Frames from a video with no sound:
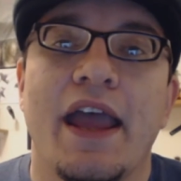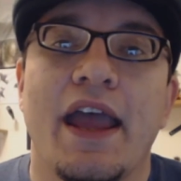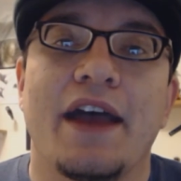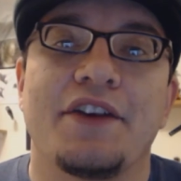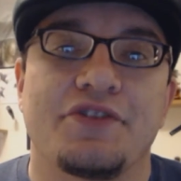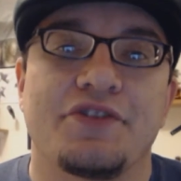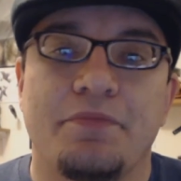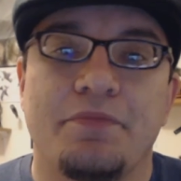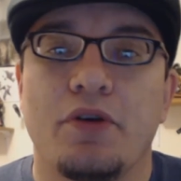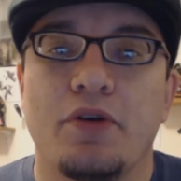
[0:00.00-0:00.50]

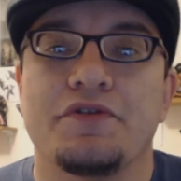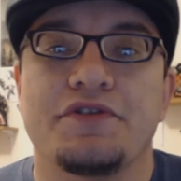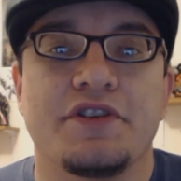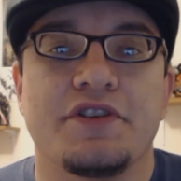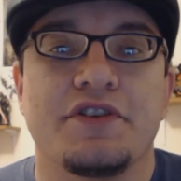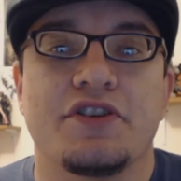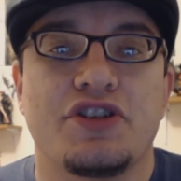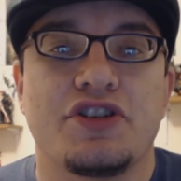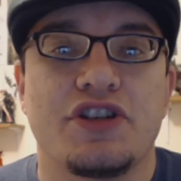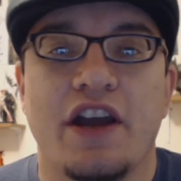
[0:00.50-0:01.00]
as opposed
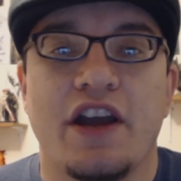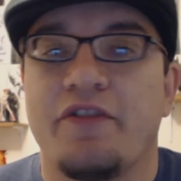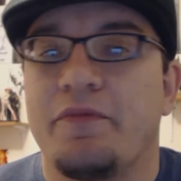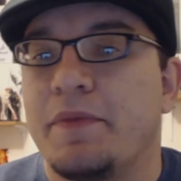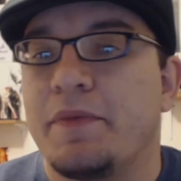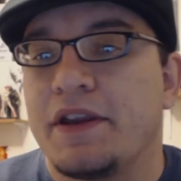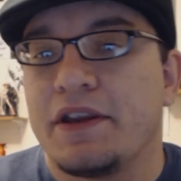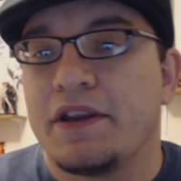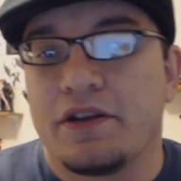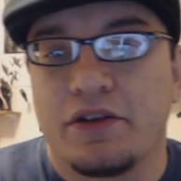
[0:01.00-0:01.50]
to the chef
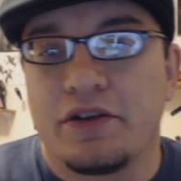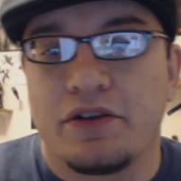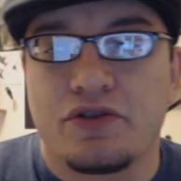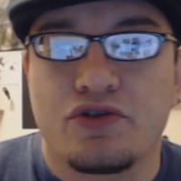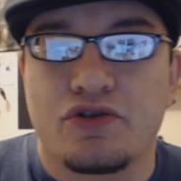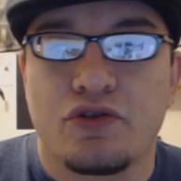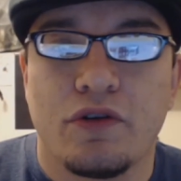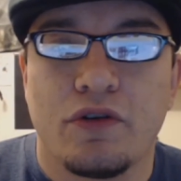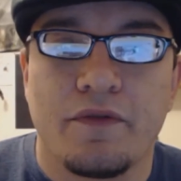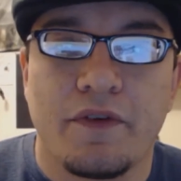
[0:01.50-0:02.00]
being in
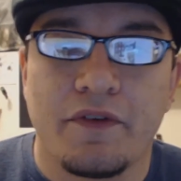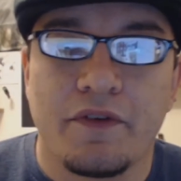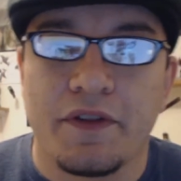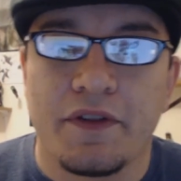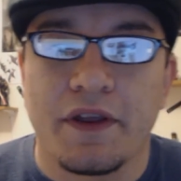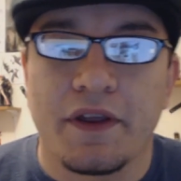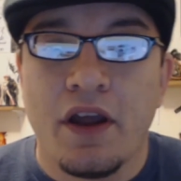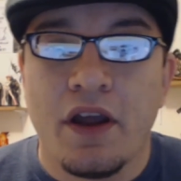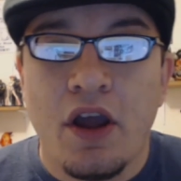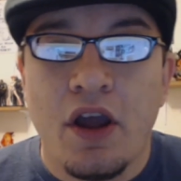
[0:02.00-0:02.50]
control of
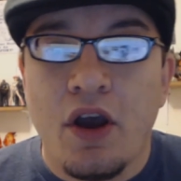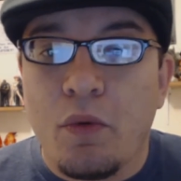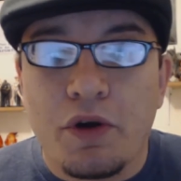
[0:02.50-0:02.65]
everything.